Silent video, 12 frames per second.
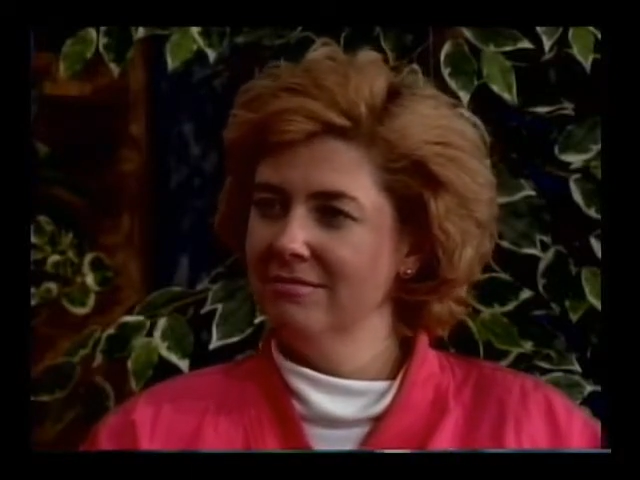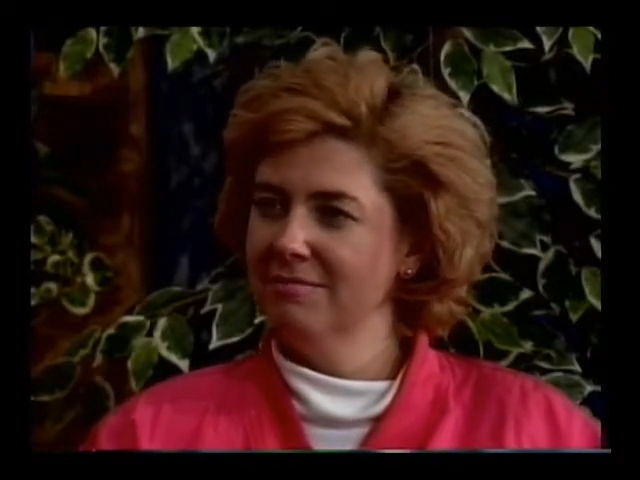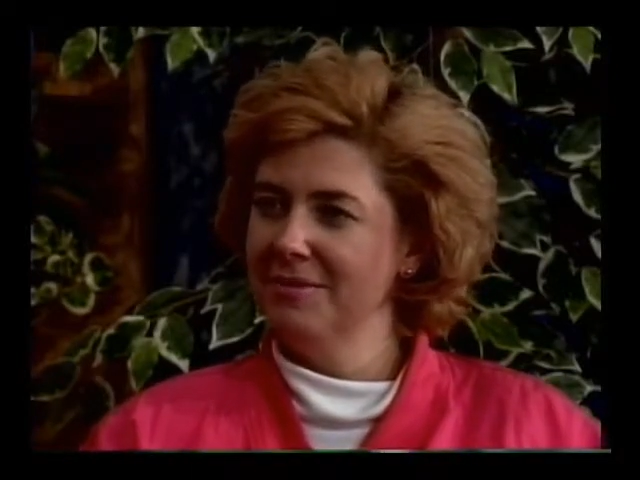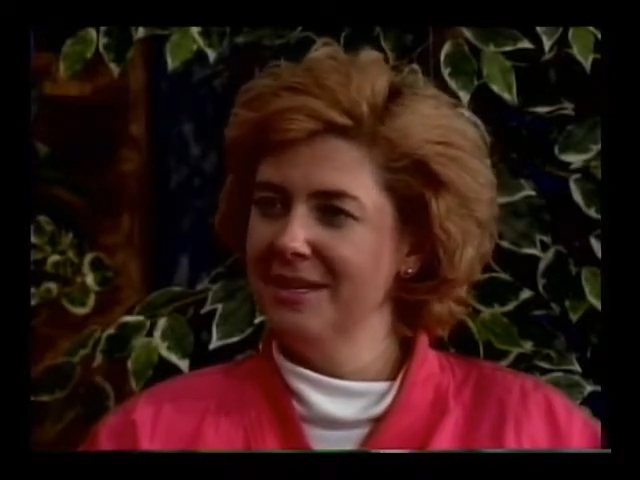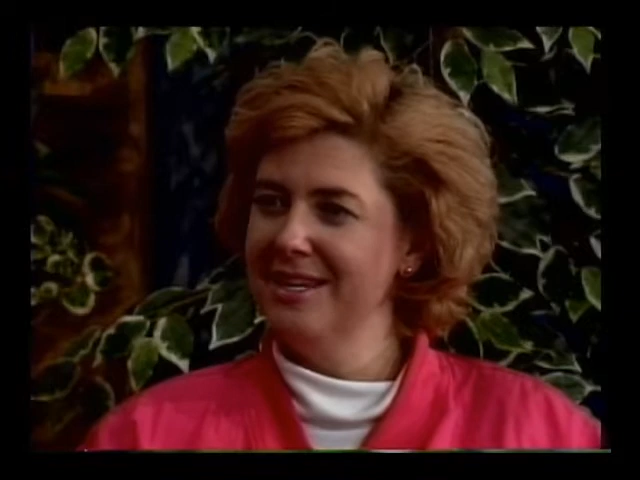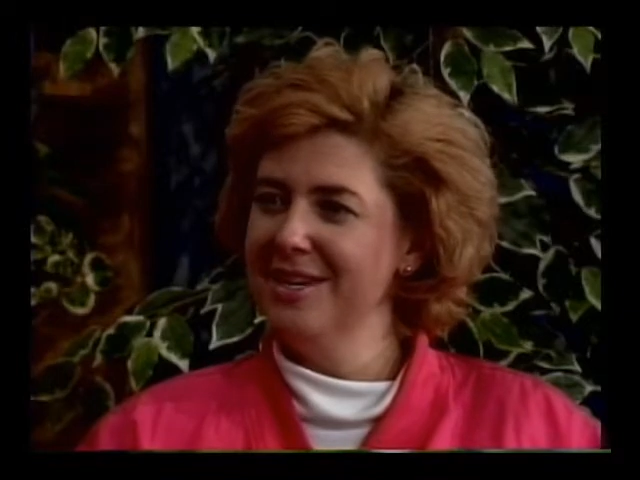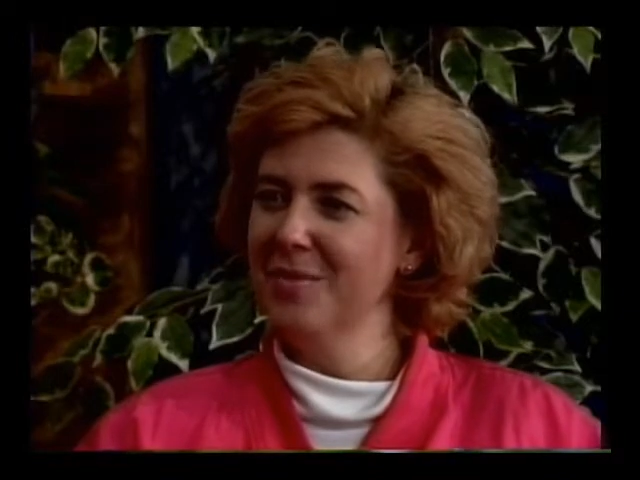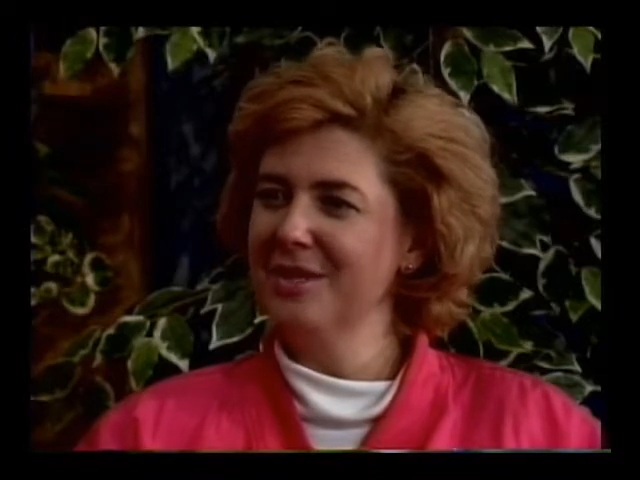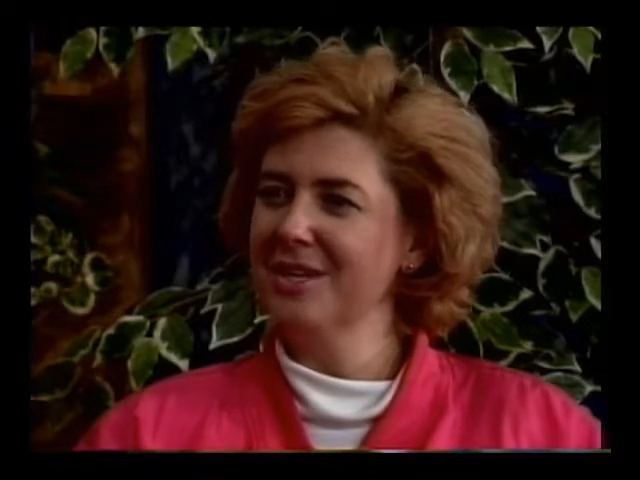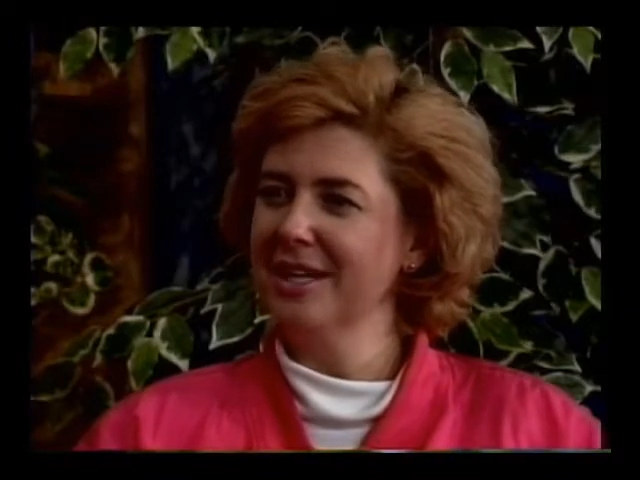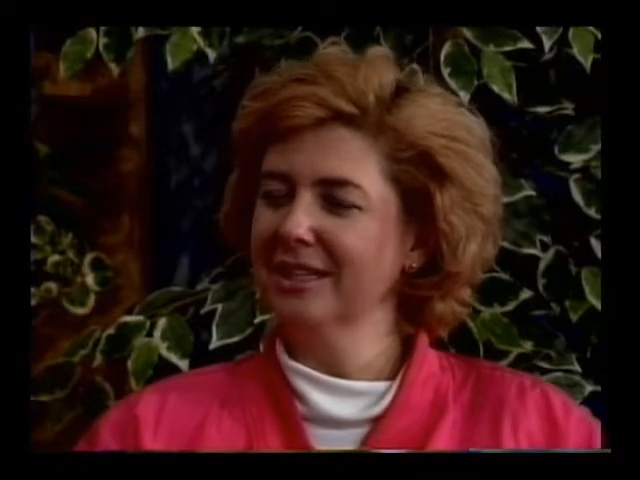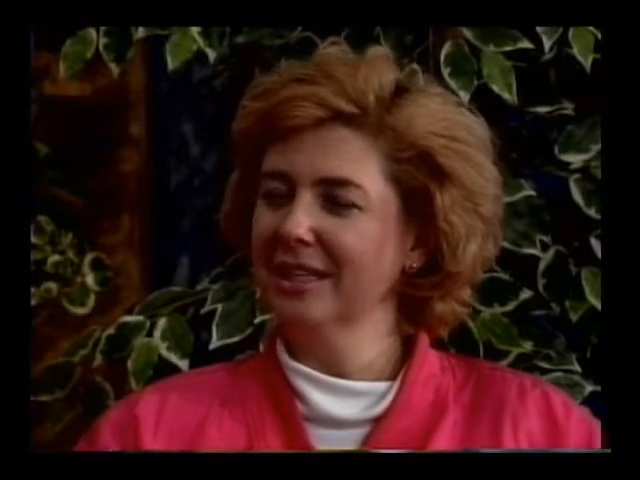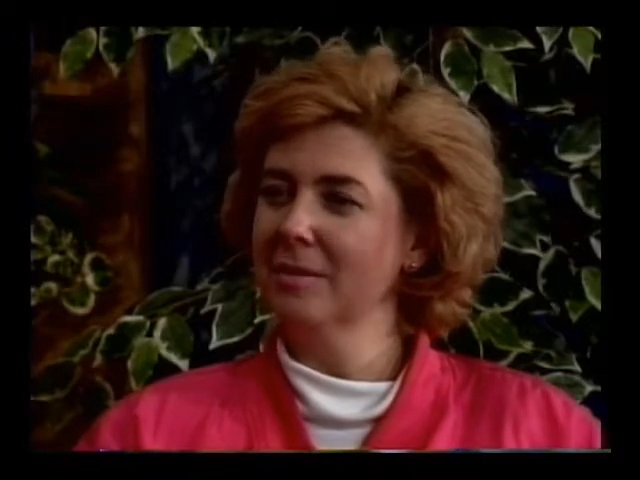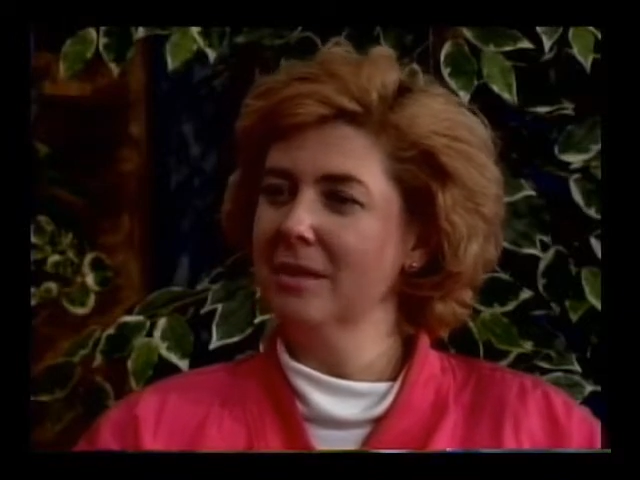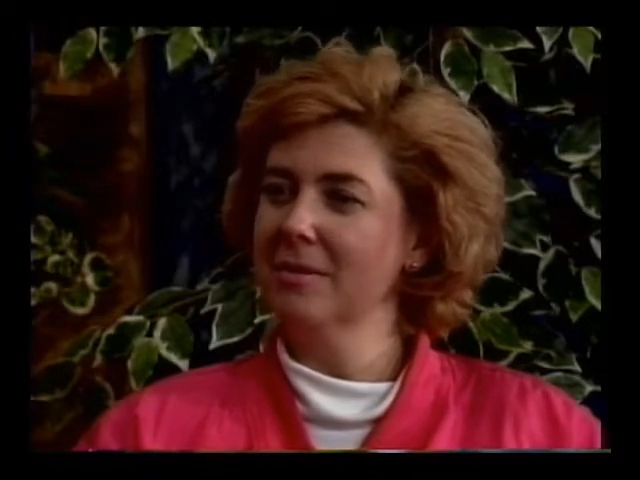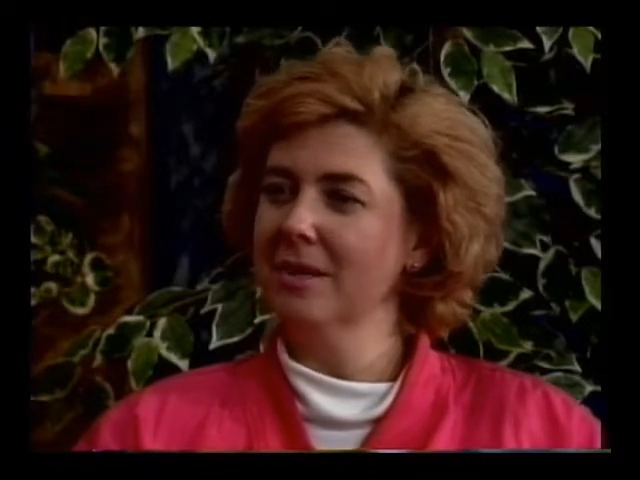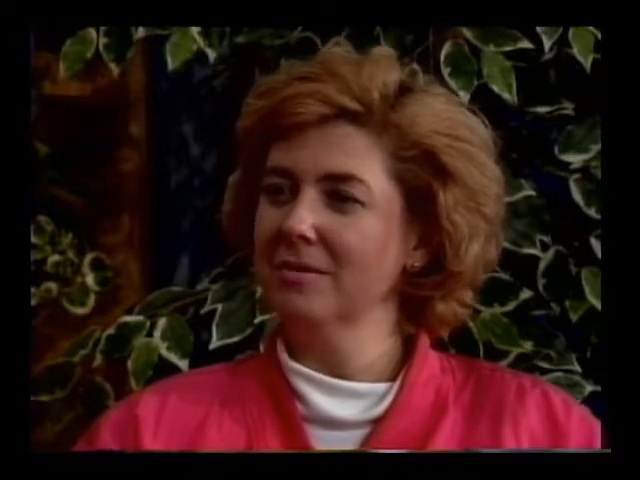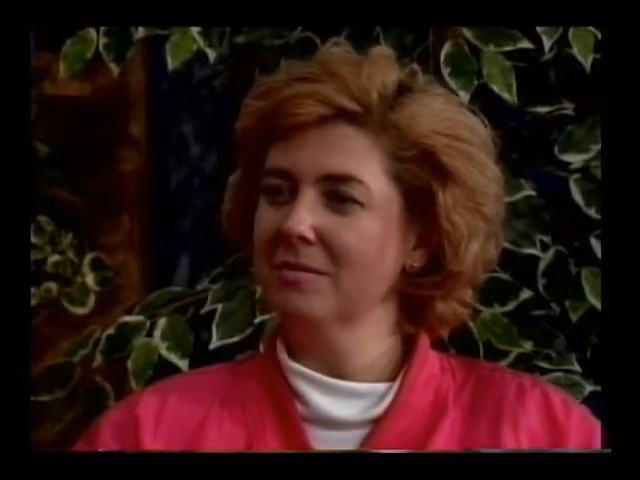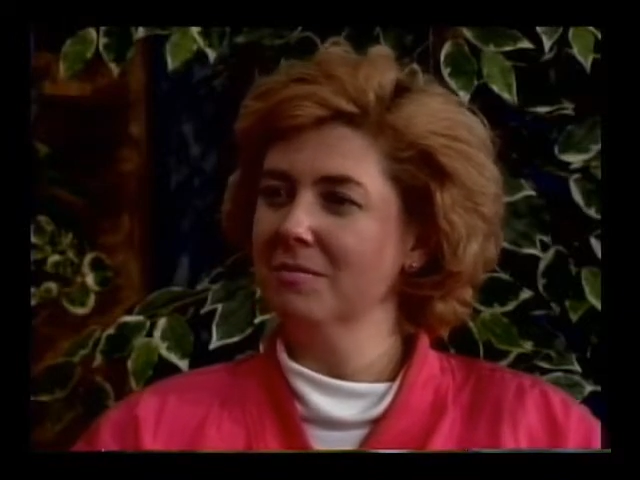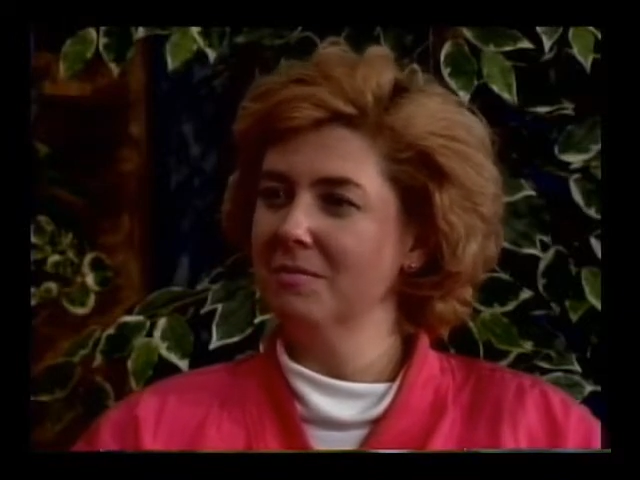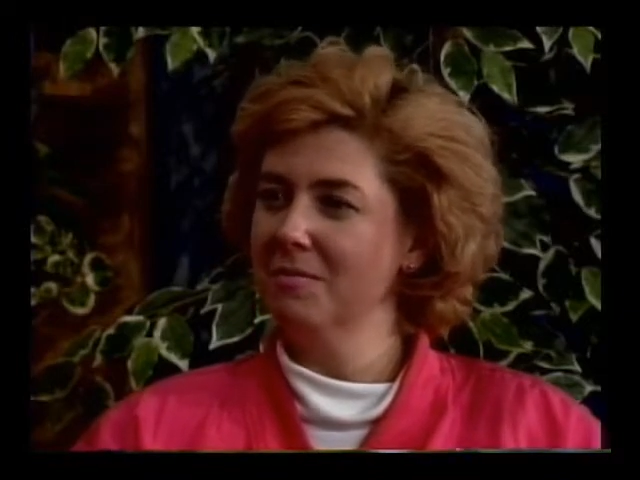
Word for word: you know, we talked a little bit about